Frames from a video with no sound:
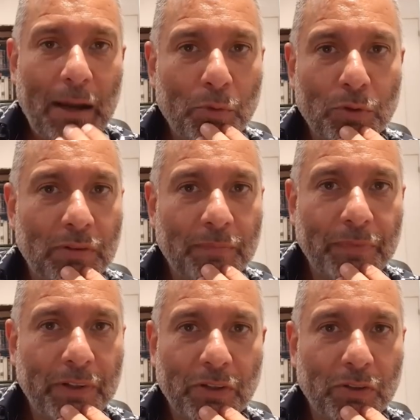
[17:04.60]
would,
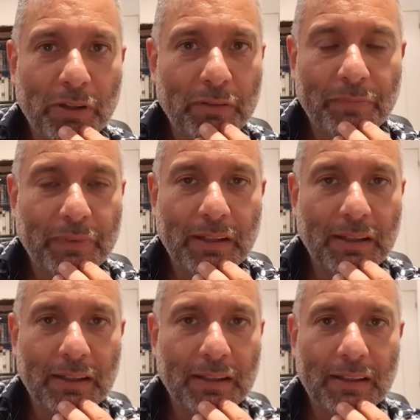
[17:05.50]
you know,
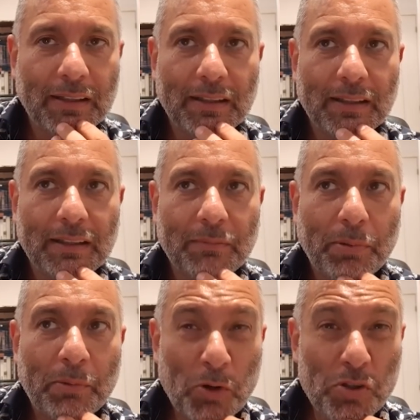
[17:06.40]

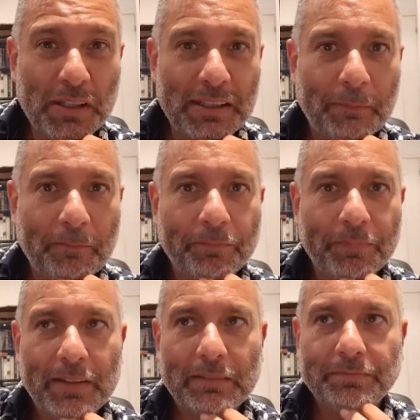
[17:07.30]
but mostly
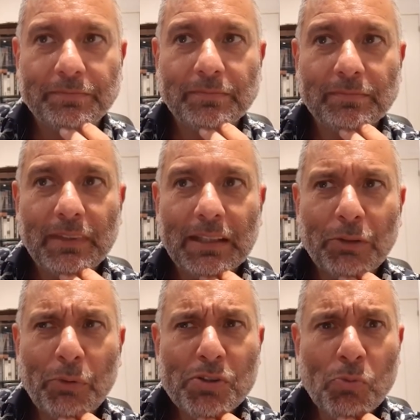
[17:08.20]
the
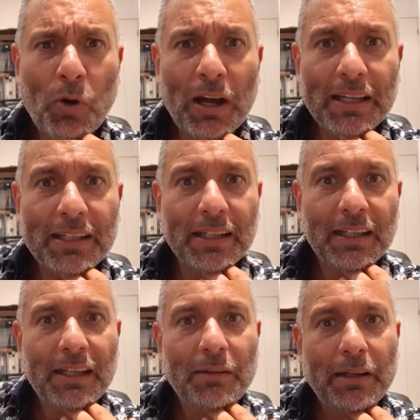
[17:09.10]
reason why
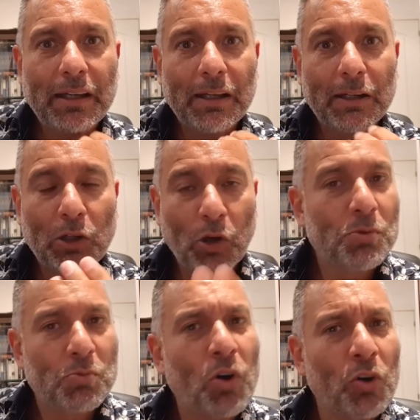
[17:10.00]

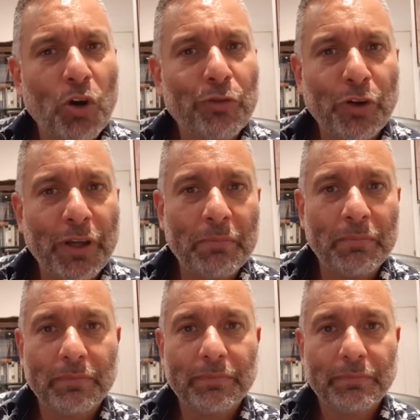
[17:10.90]
clubs won't go for
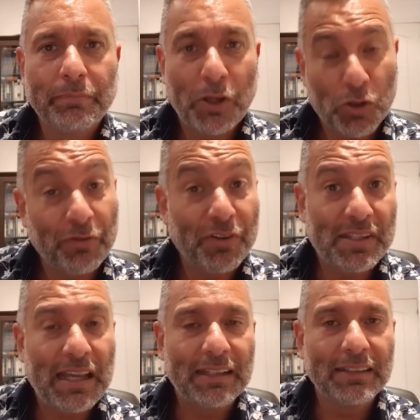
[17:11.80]
him because of his
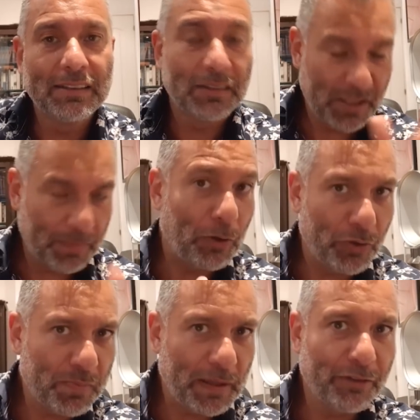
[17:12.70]
talent,
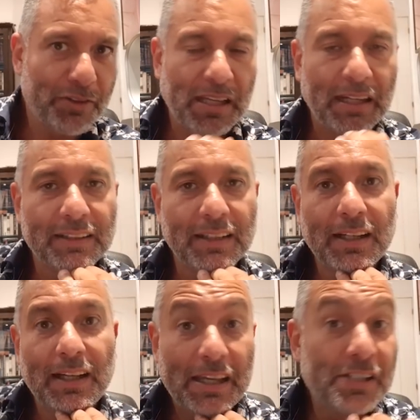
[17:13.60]
despite of his talent,
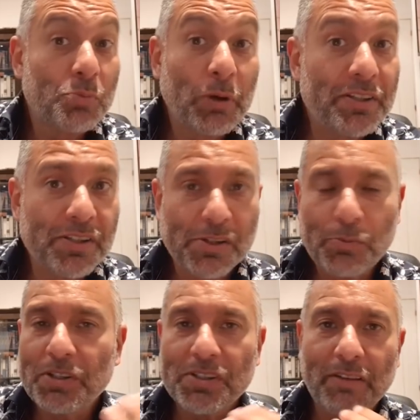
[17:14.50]
is his wages. His
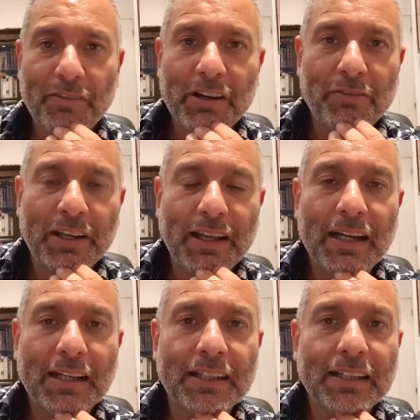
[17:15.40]
wages are very, very
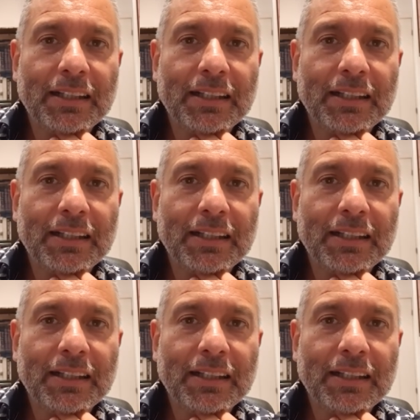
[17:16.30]
high.